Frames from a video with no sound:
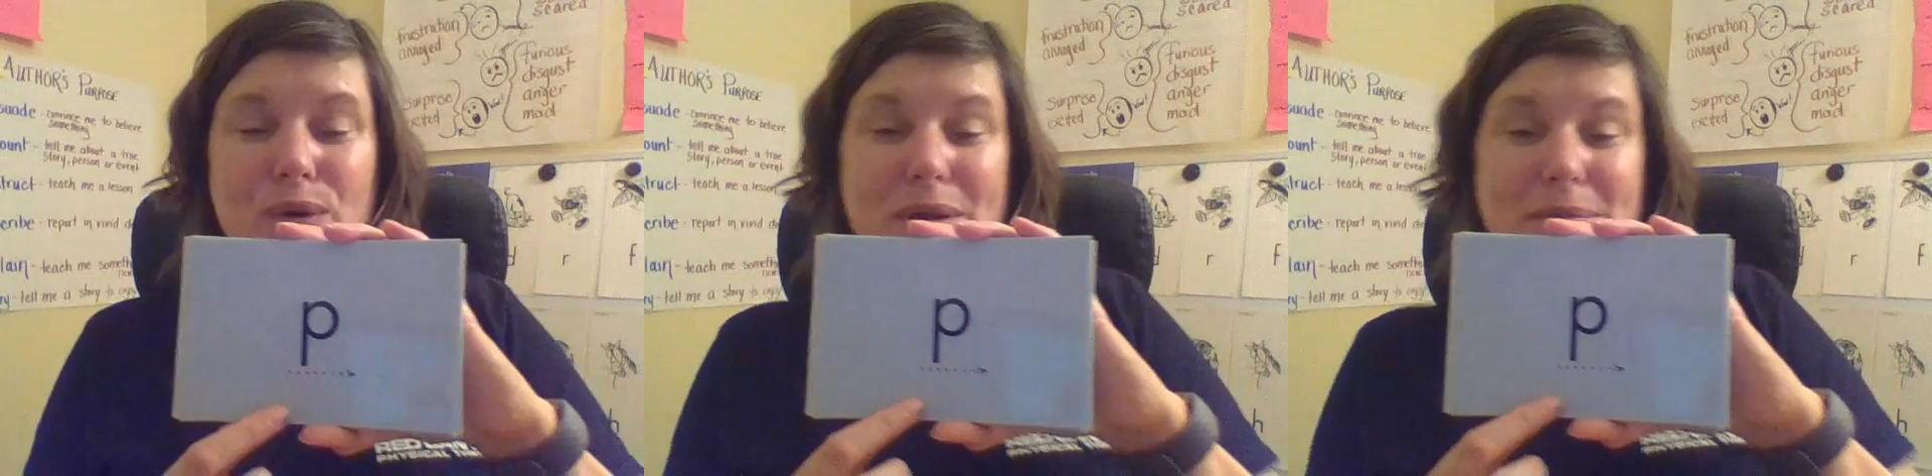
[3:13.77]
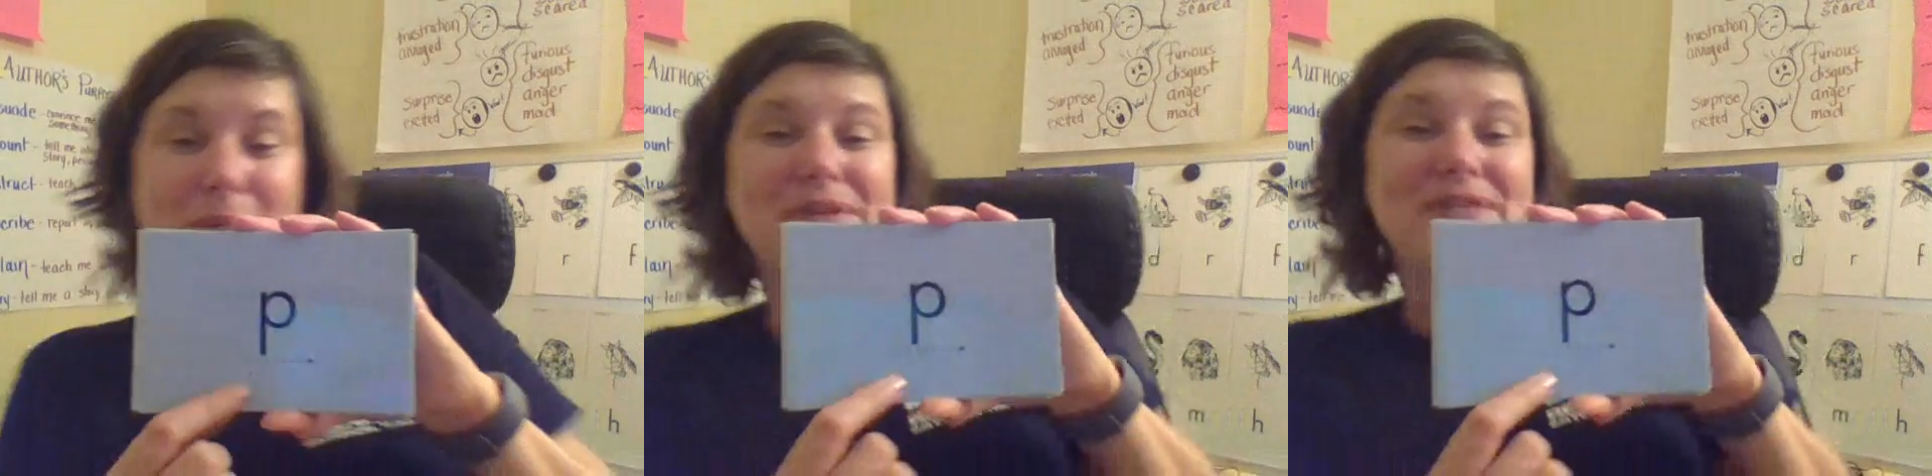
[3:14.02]

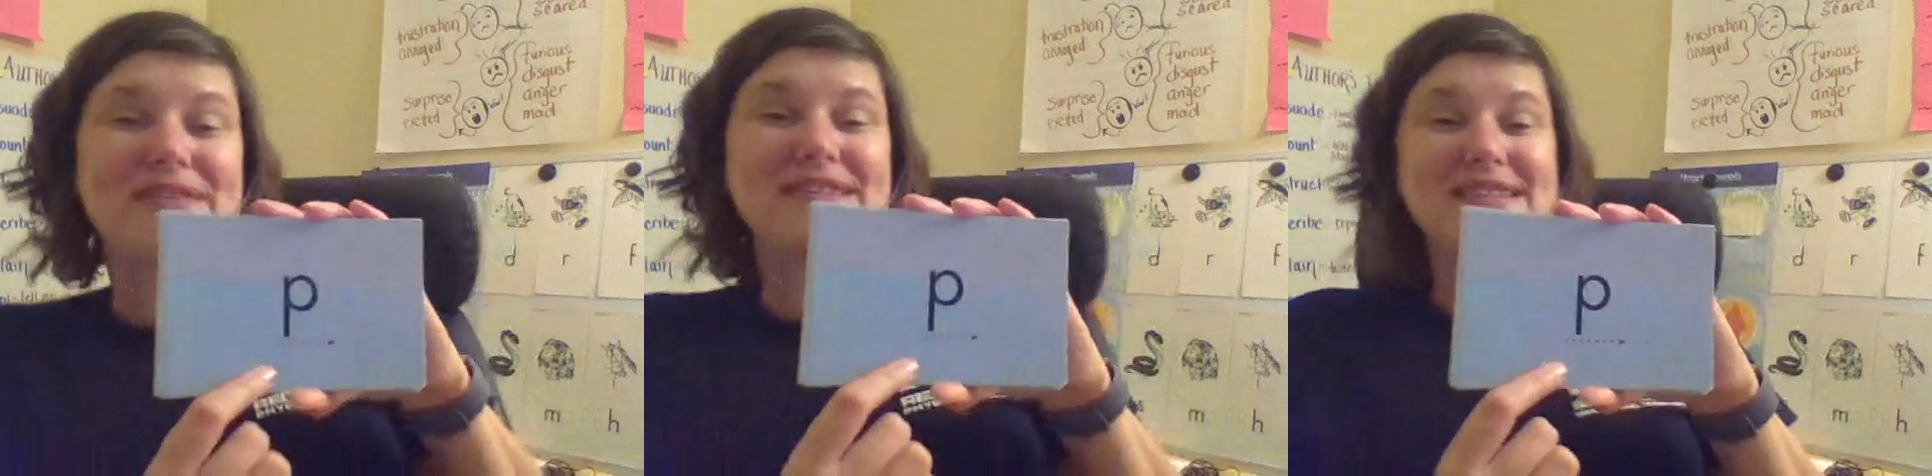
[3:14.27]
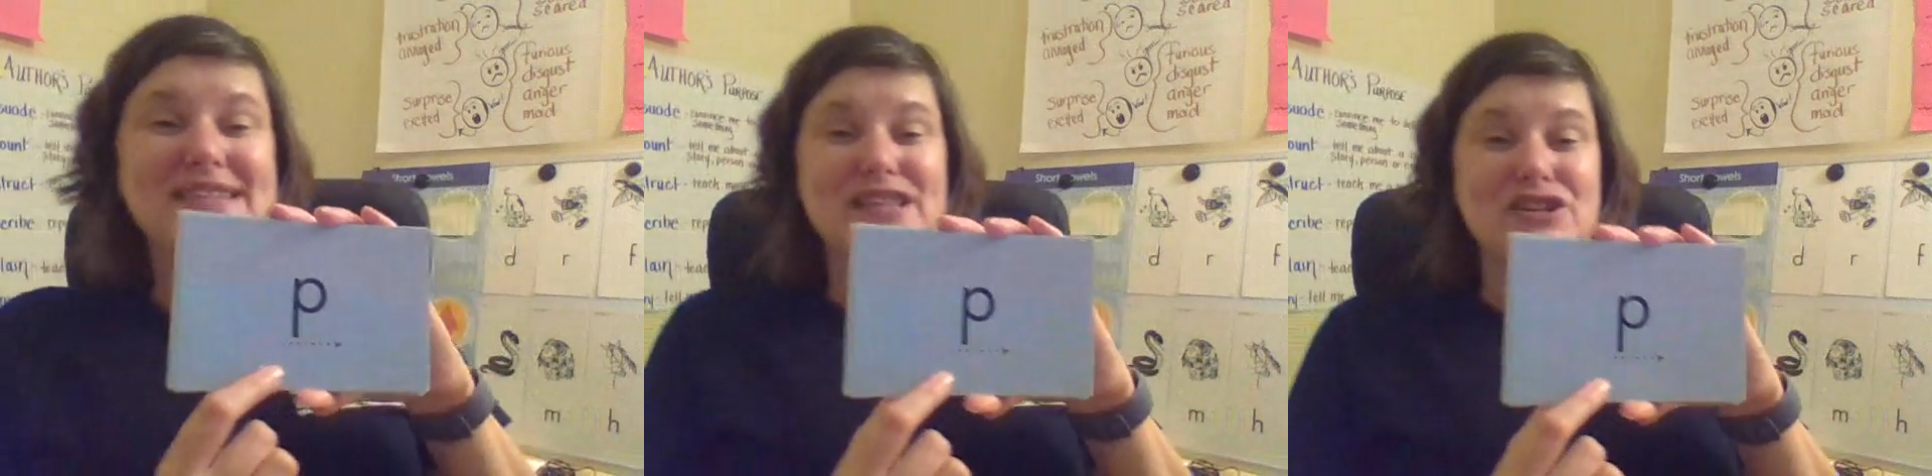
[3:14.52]
Remember,
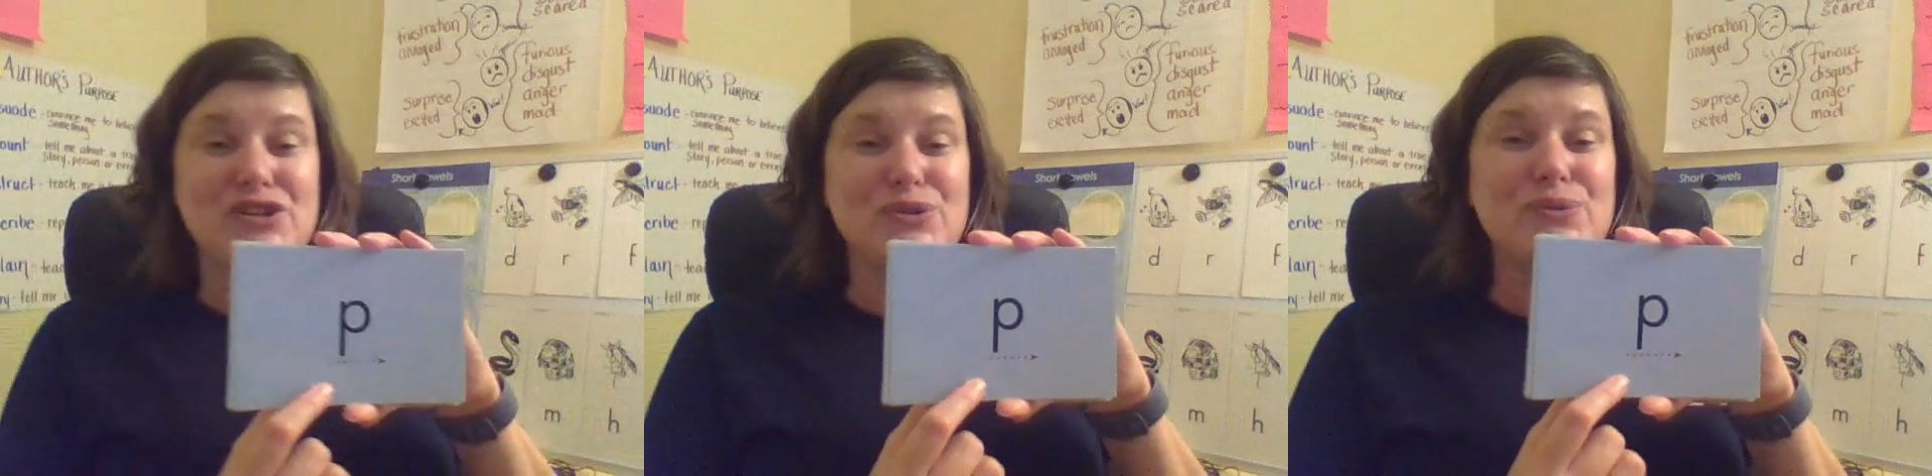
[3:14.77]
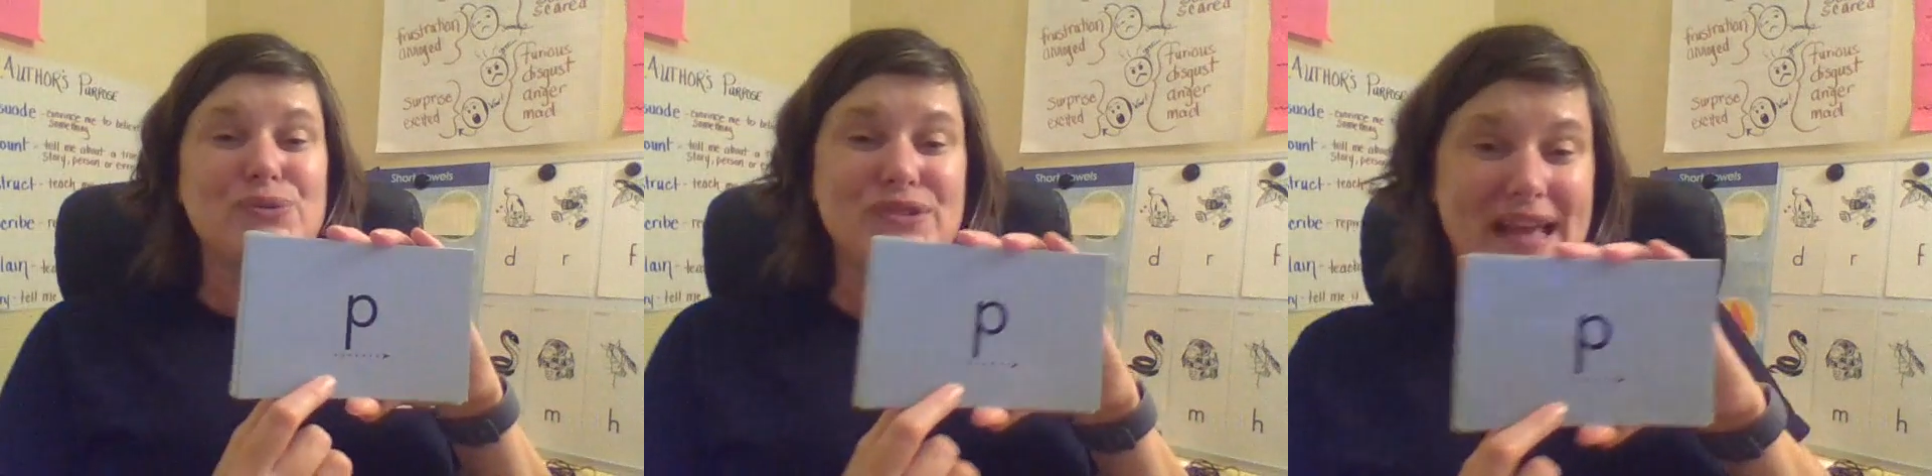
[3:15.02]
this is the
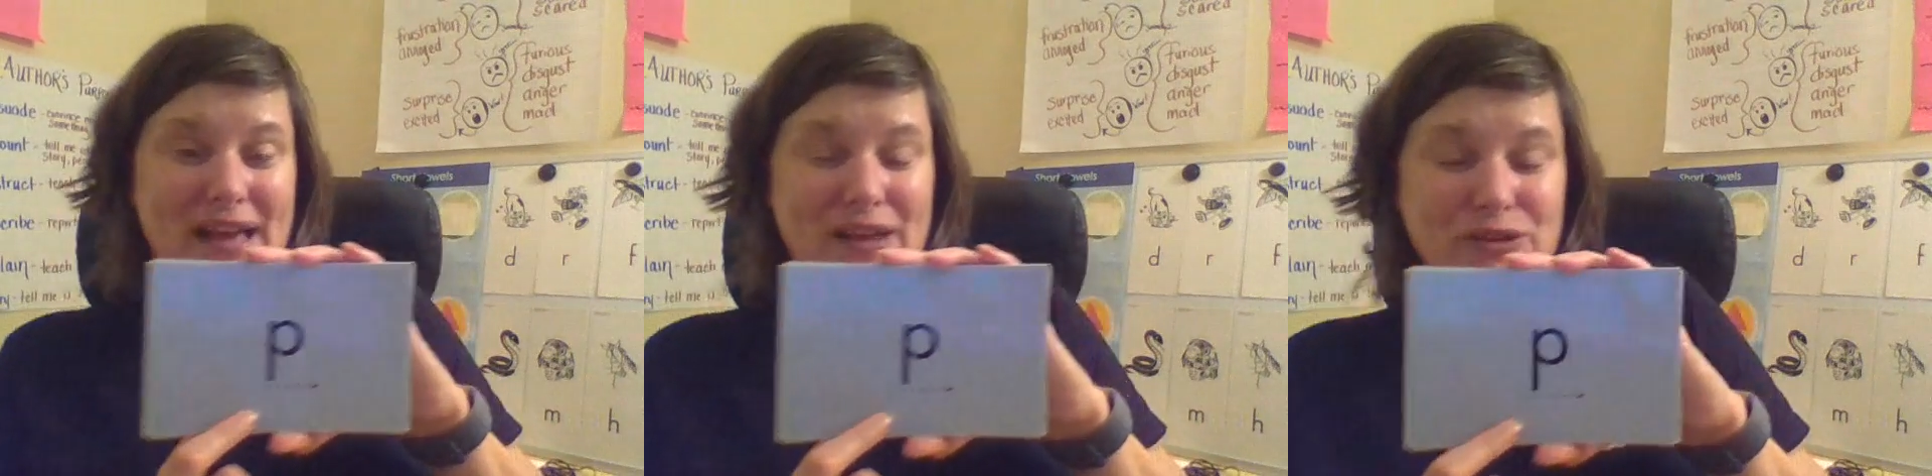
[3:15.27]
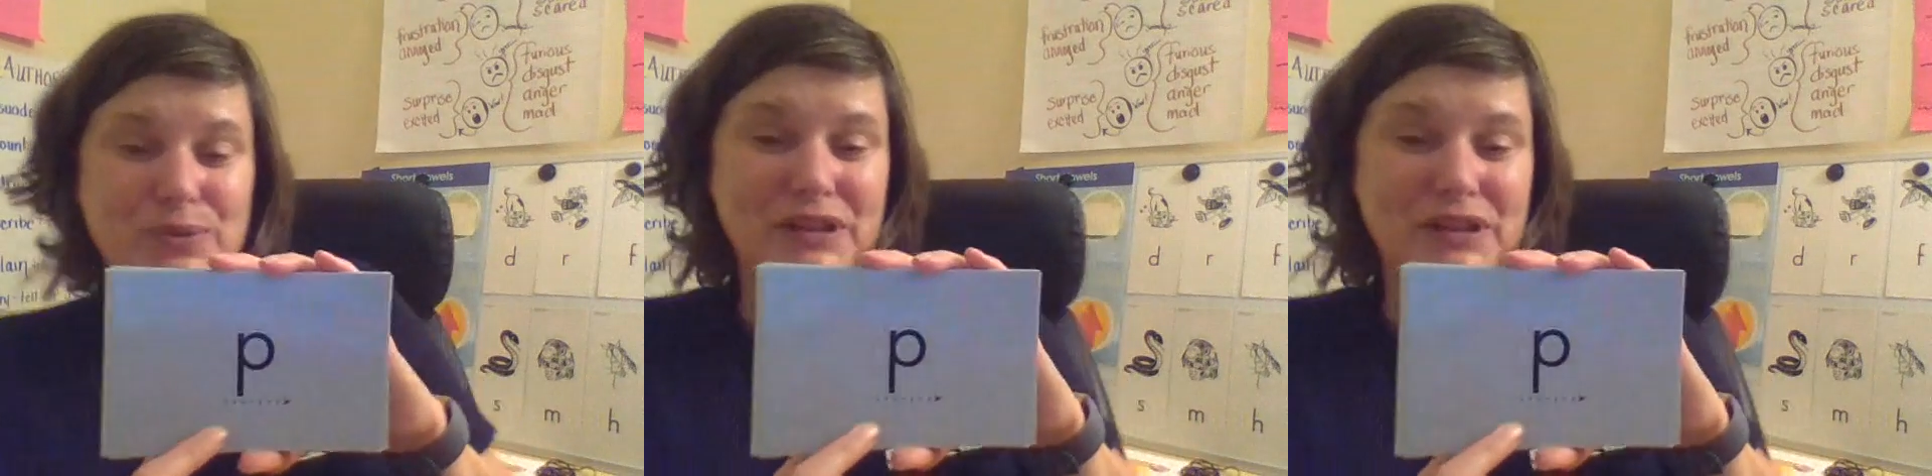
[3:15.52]
new sound